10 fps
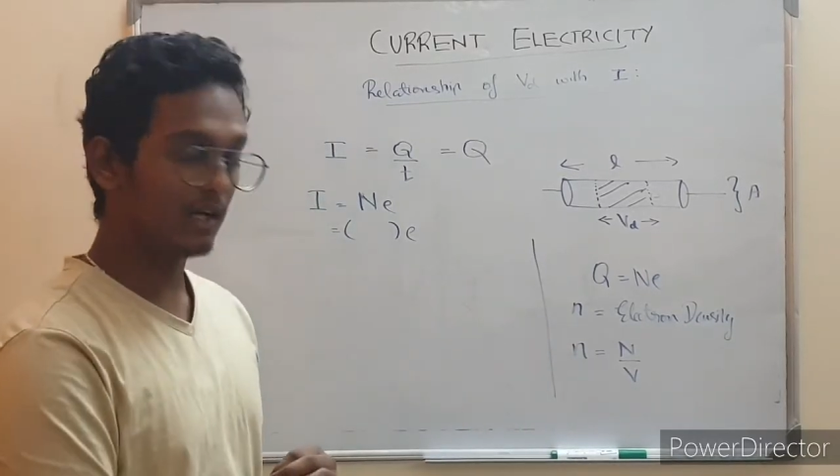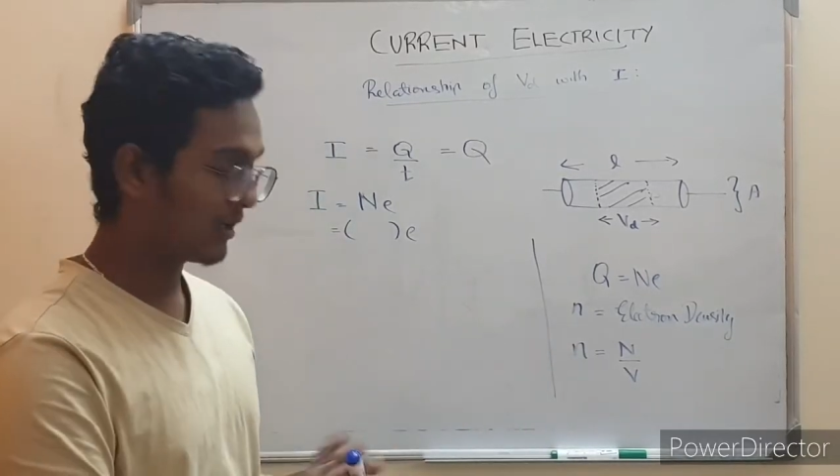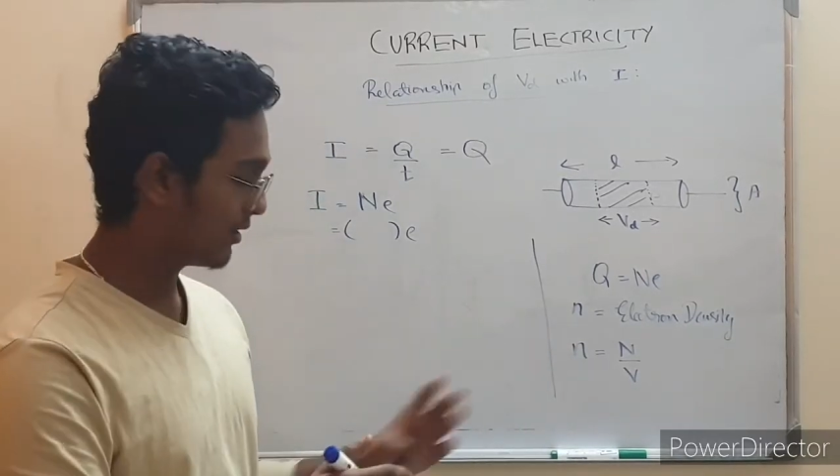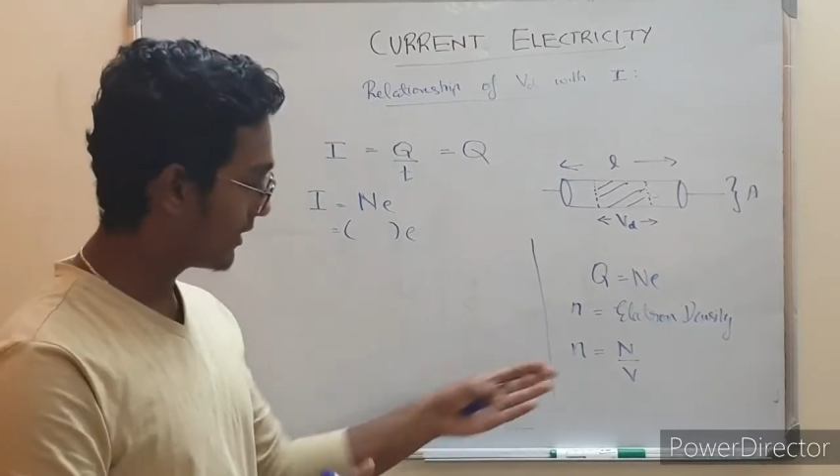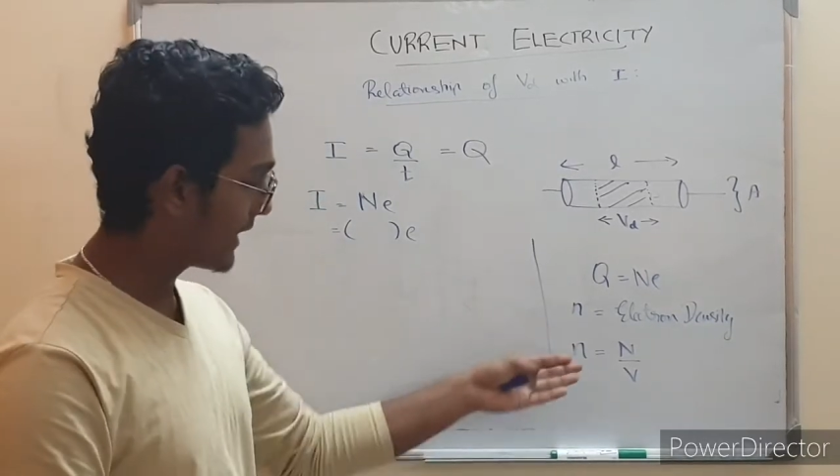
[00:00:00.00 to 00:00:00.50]

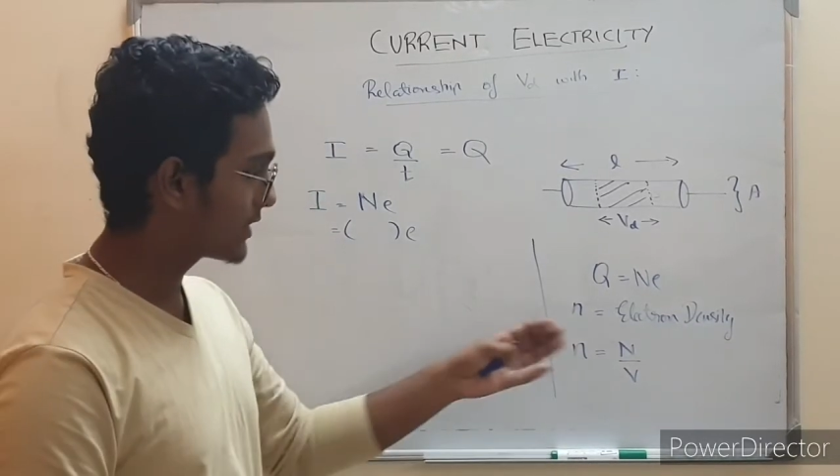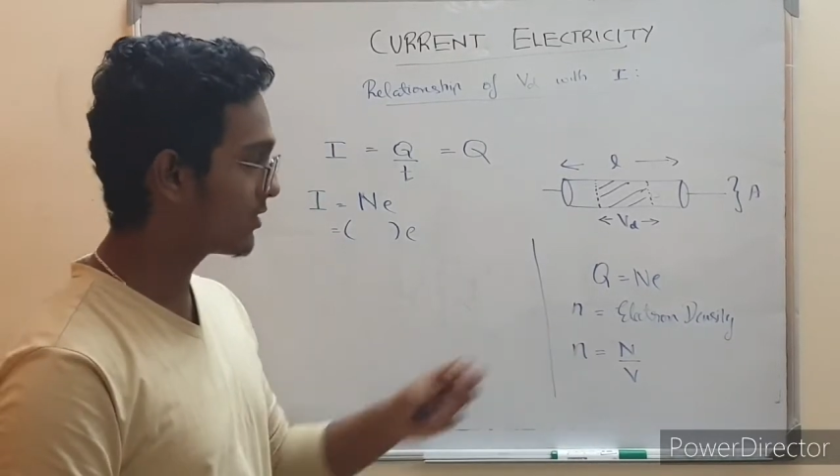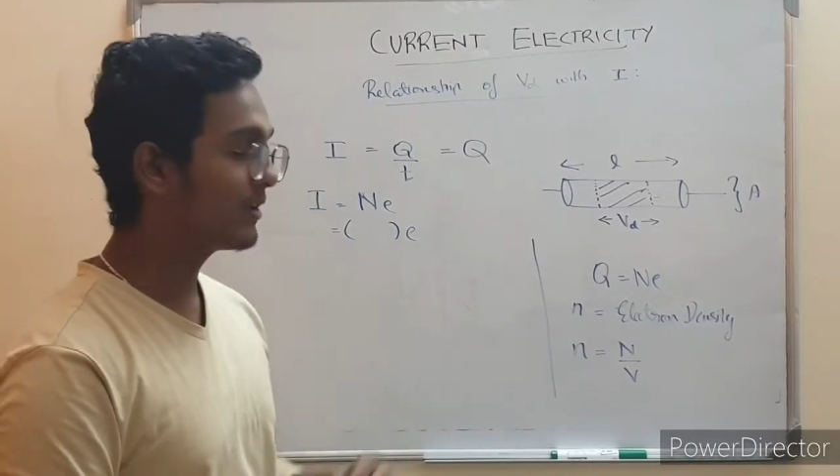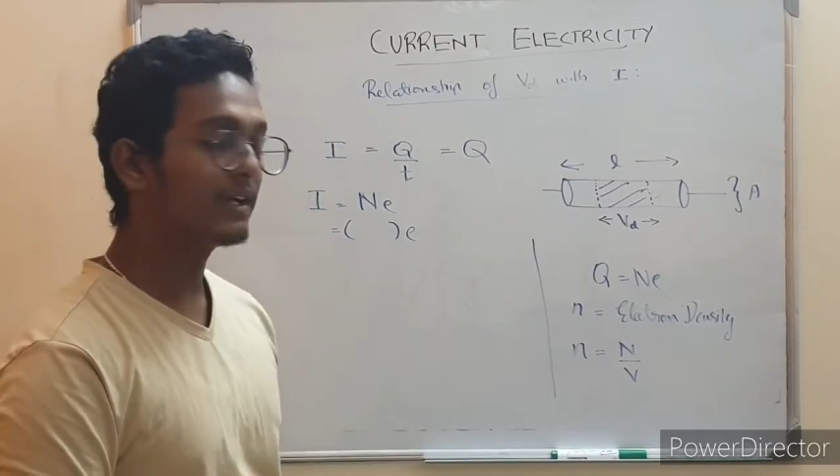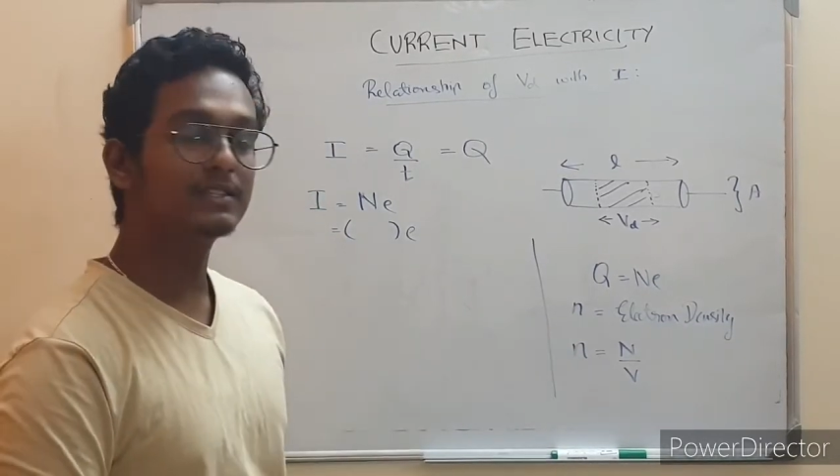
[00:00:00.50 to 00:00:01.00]

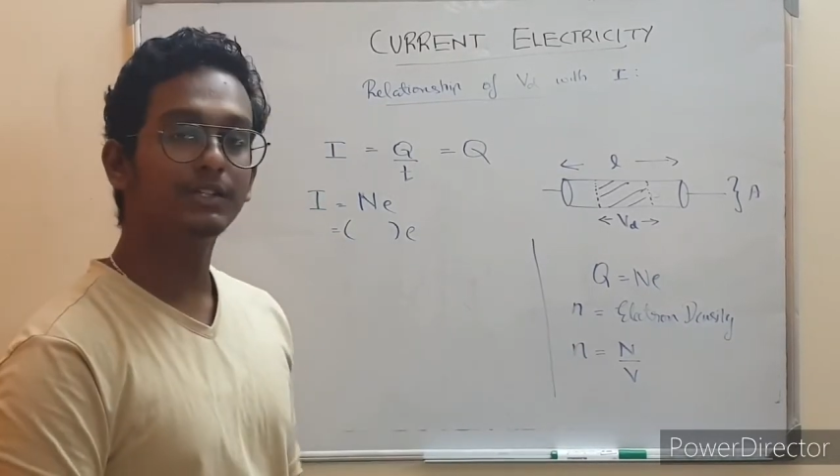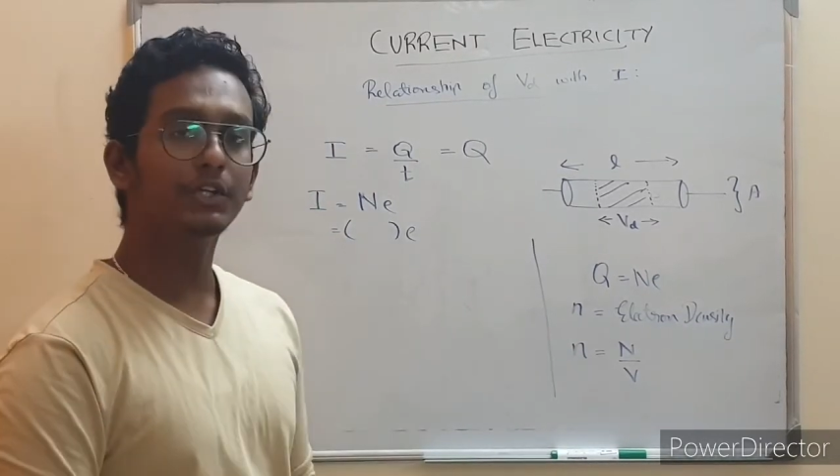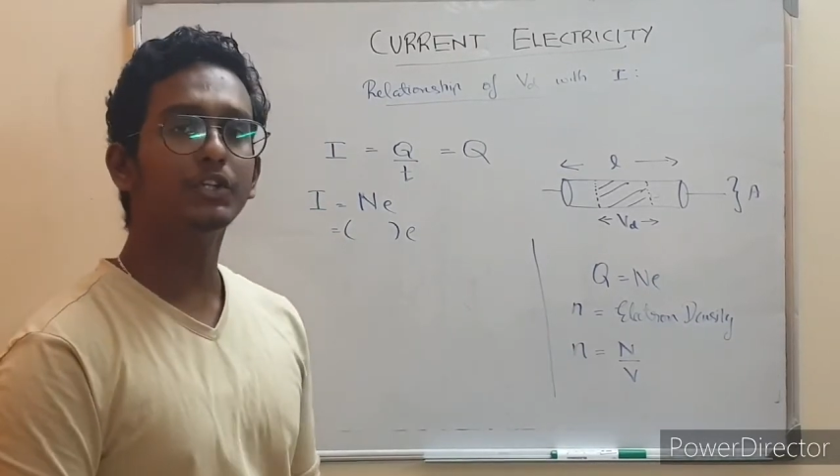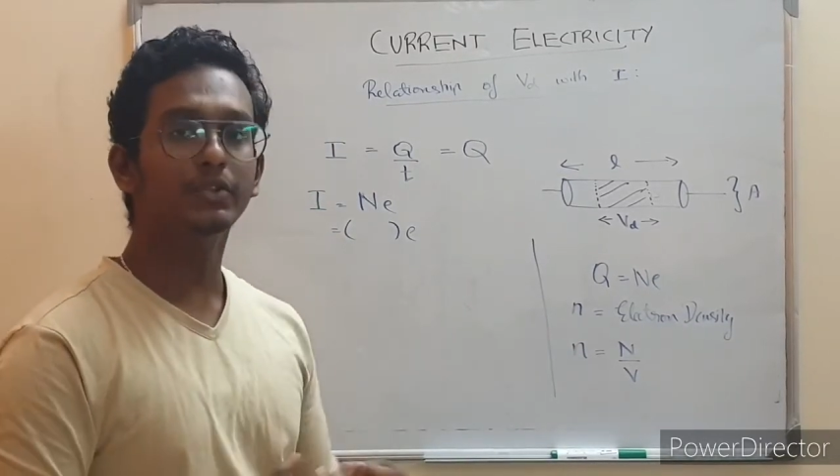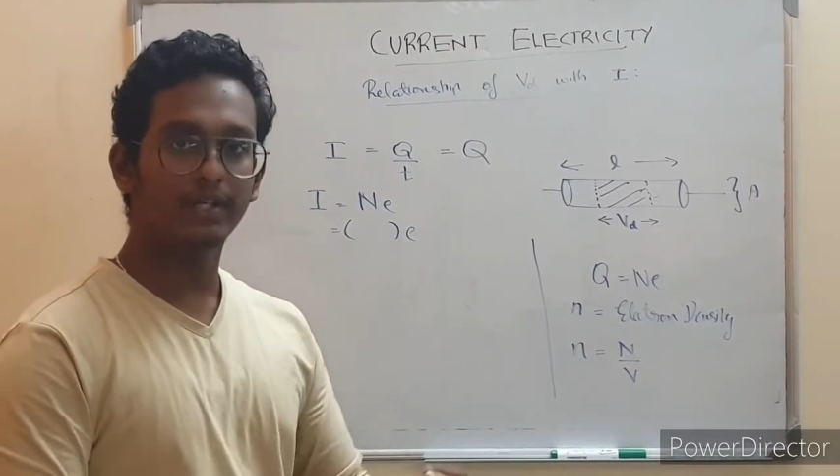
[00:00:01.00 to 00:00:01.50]
electron
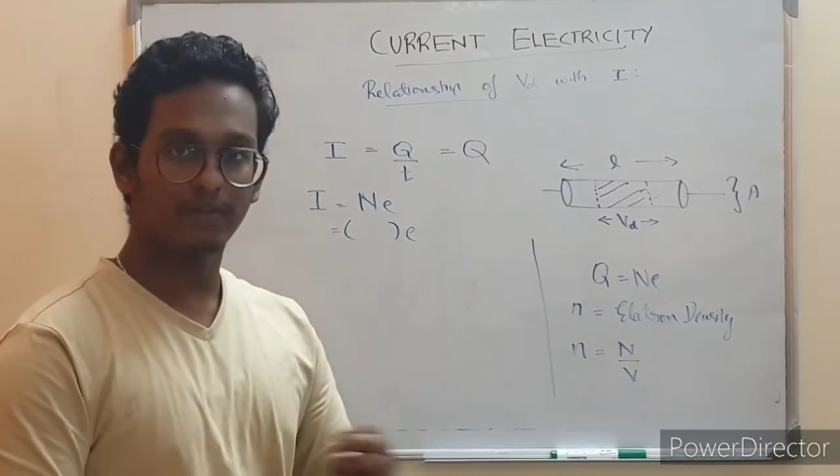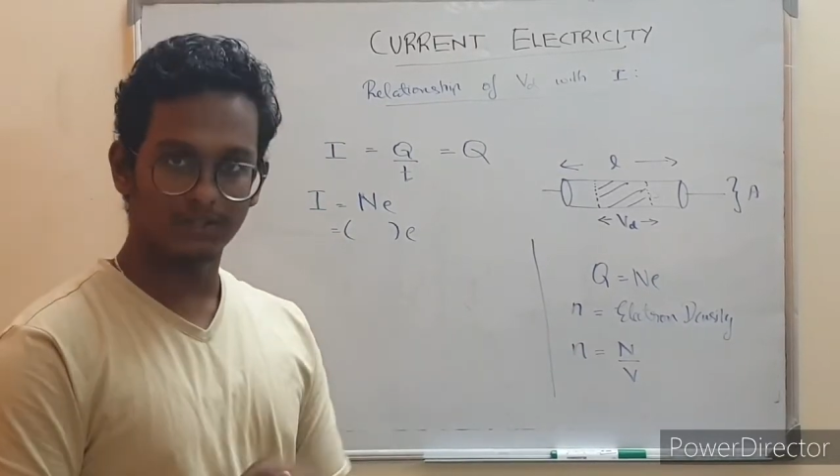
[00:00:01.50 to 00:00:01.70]
density should give